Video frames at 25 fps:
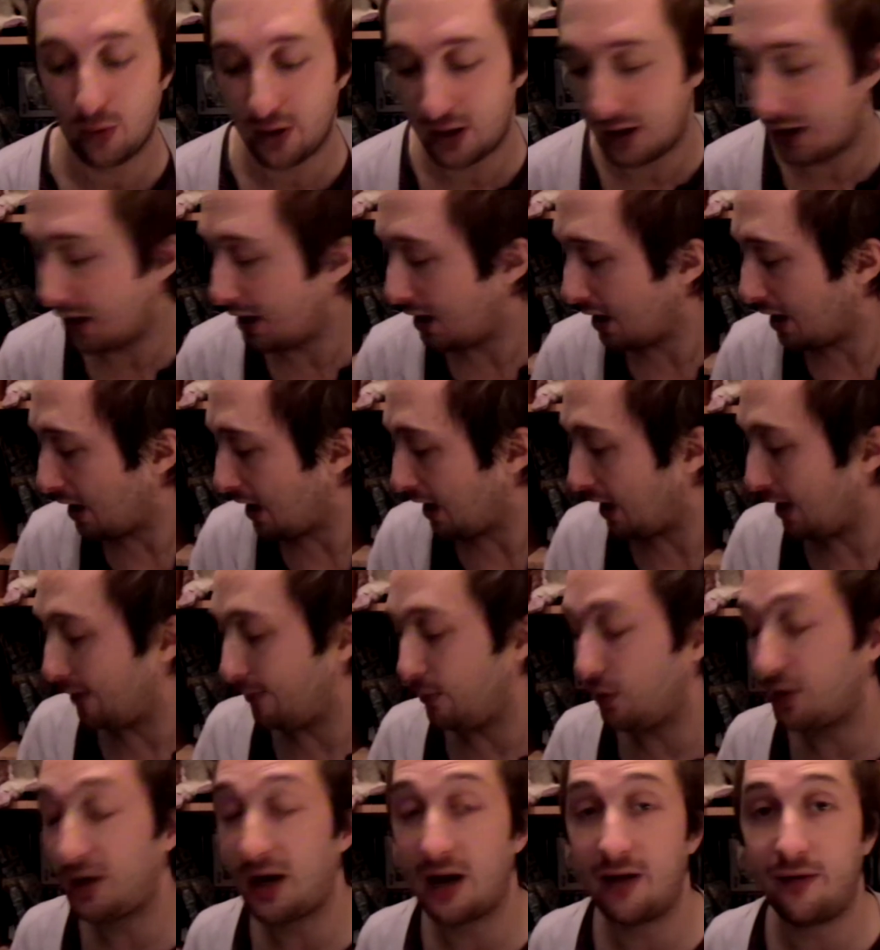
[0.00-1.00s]
with it.
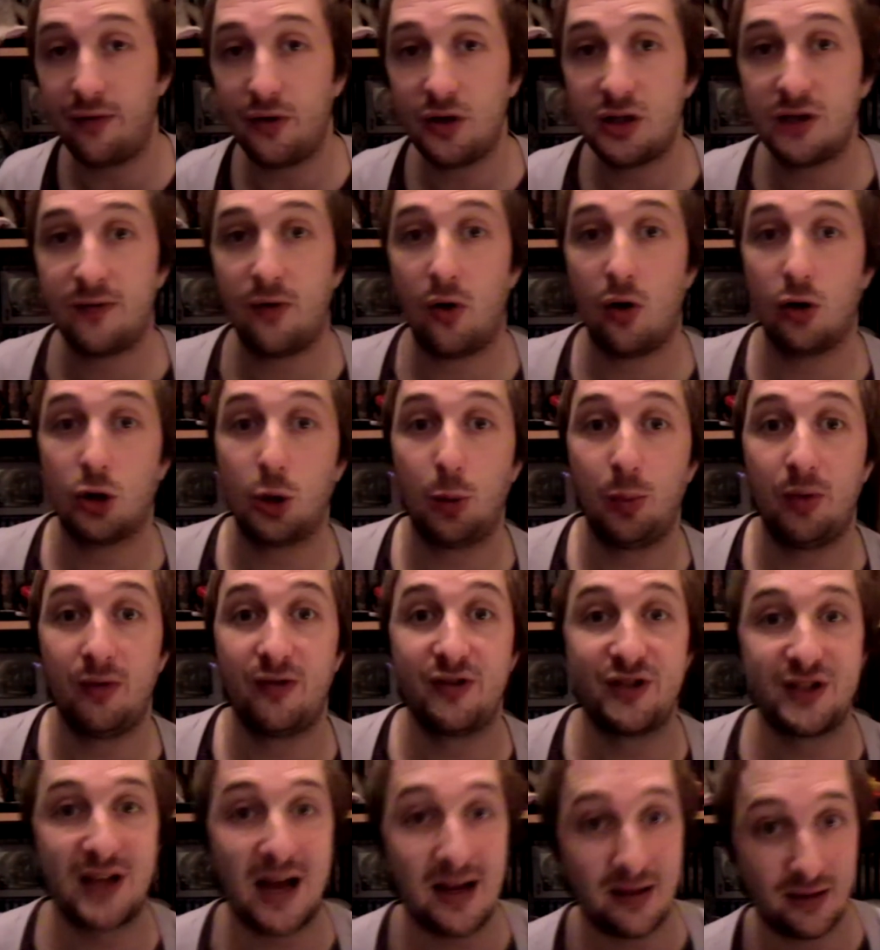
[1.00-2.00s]
Okay, first of all, a couple of
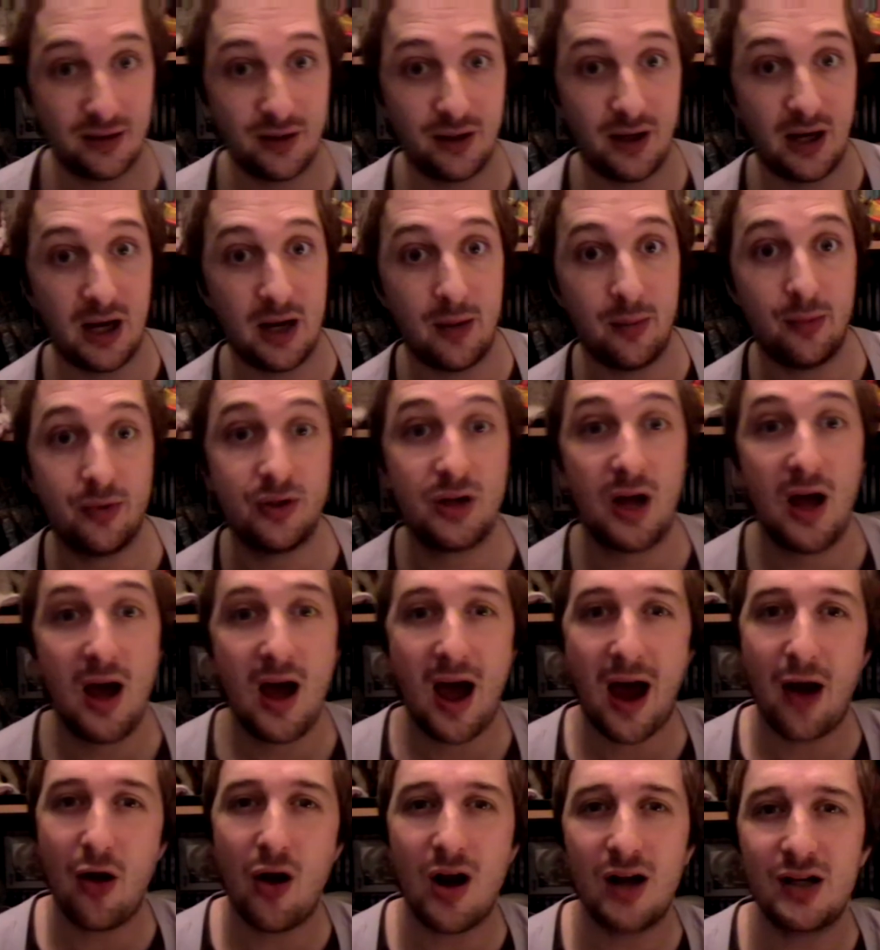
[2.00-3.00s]
Saturn games.
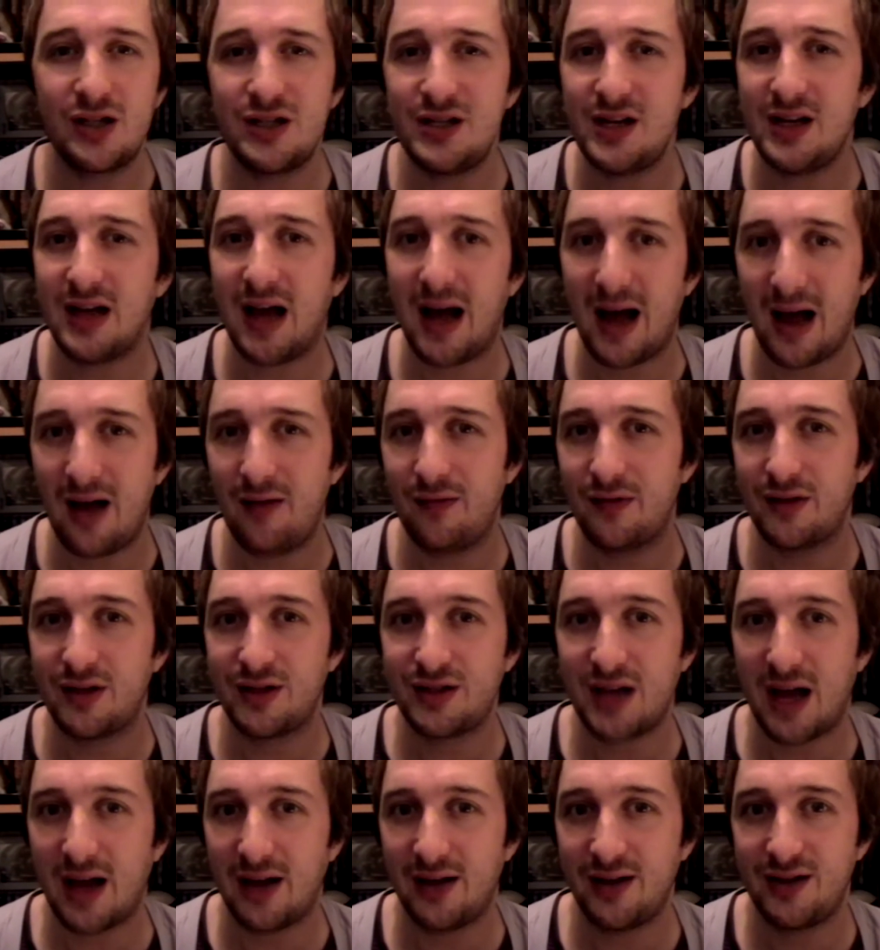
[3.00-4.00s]
I don't actually have a
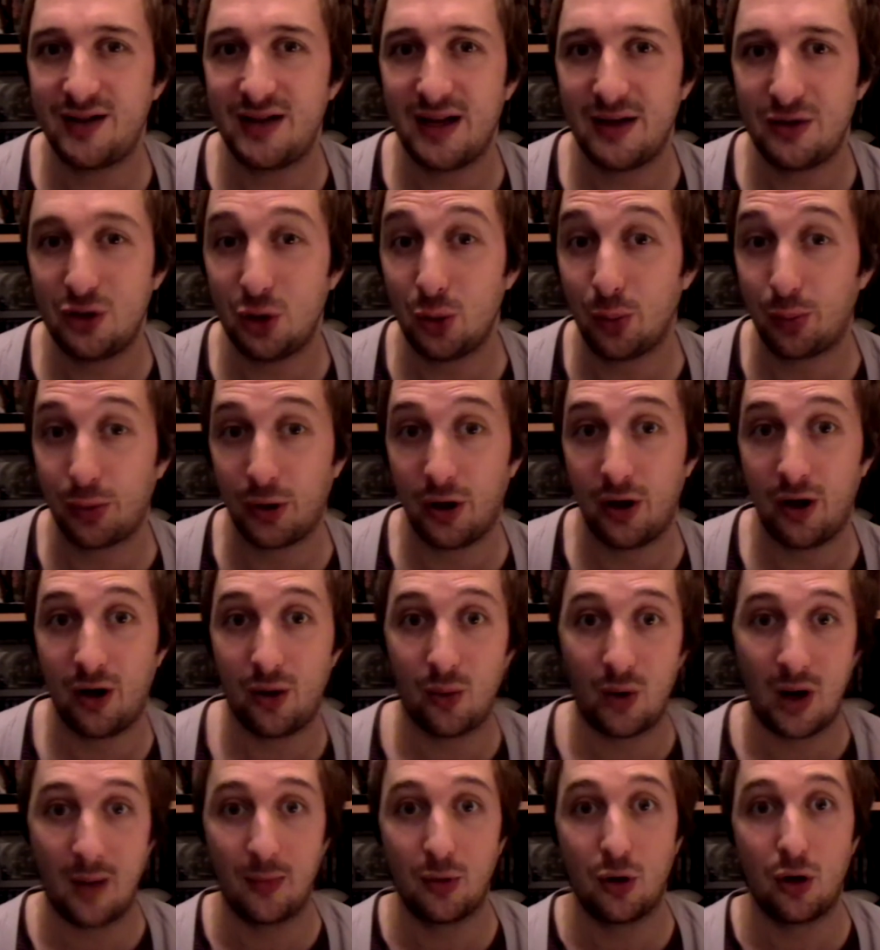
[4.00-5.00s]
Saturn set up
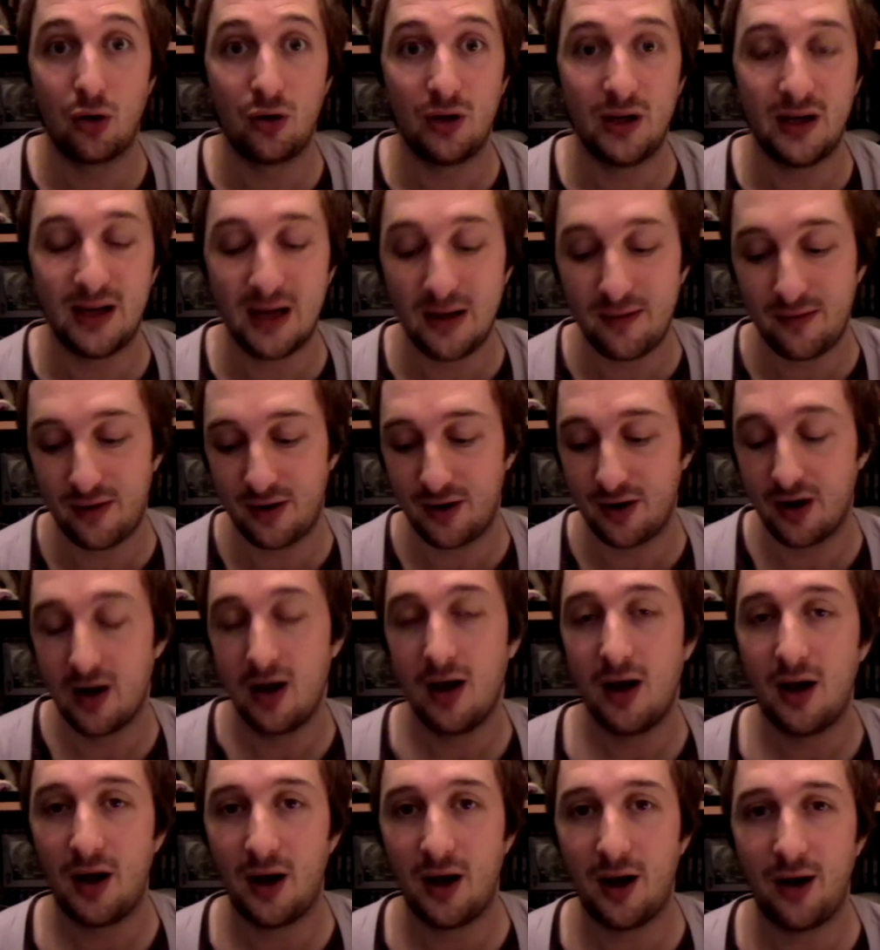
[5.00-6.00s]
where I'm currently living.
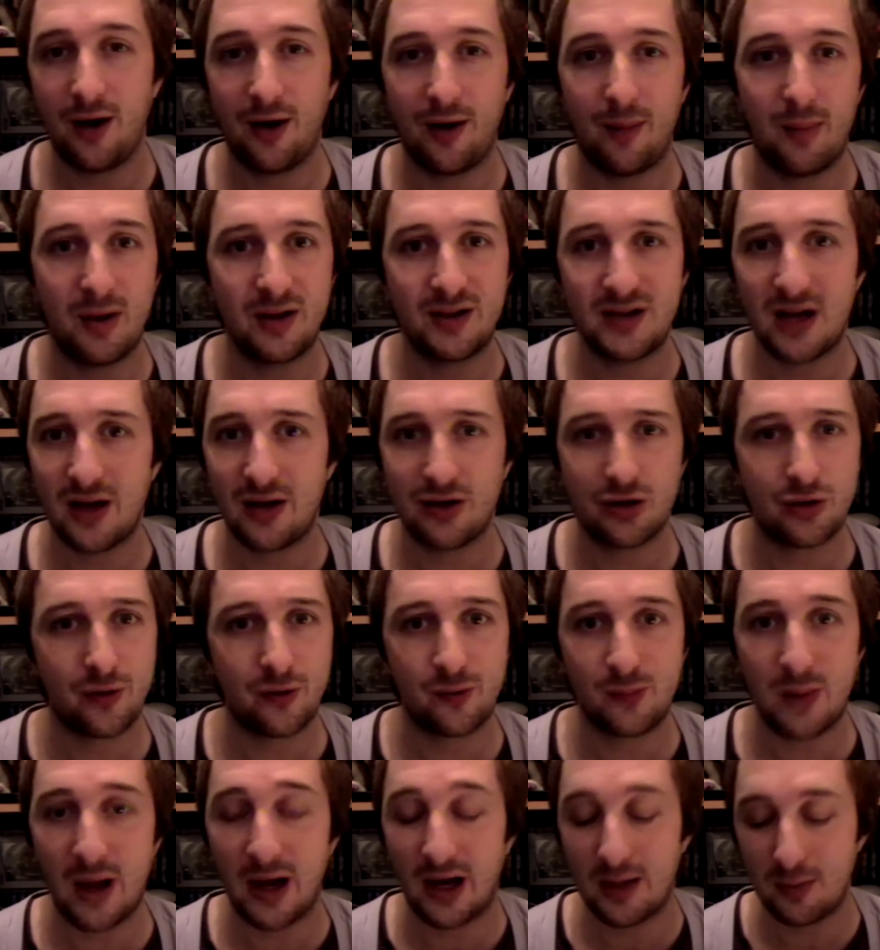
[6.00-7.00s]
My Saturn
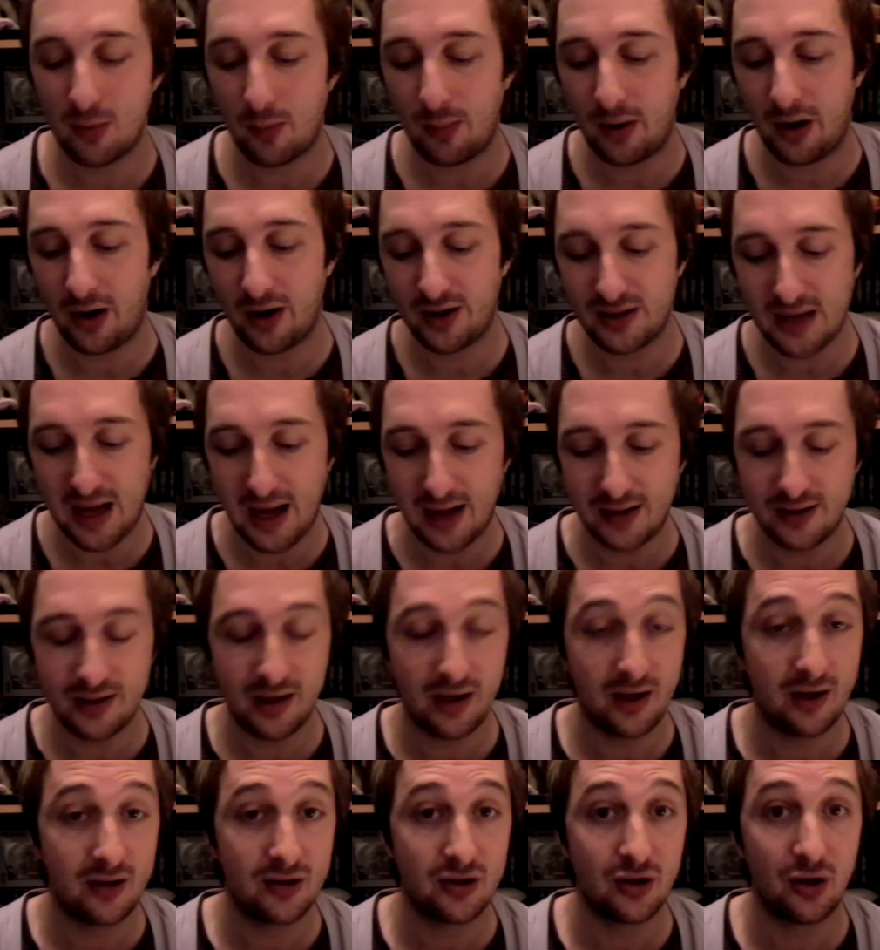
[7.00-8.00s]
stuff's back in my parents'
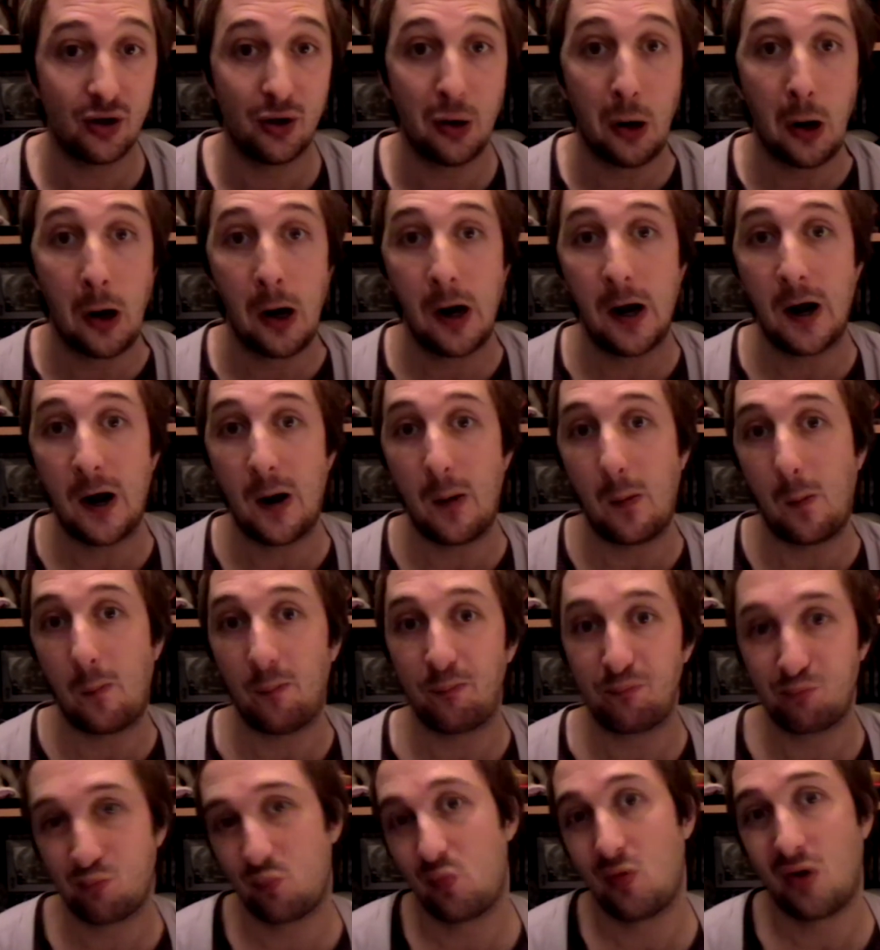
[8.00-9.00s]
attic, so I'm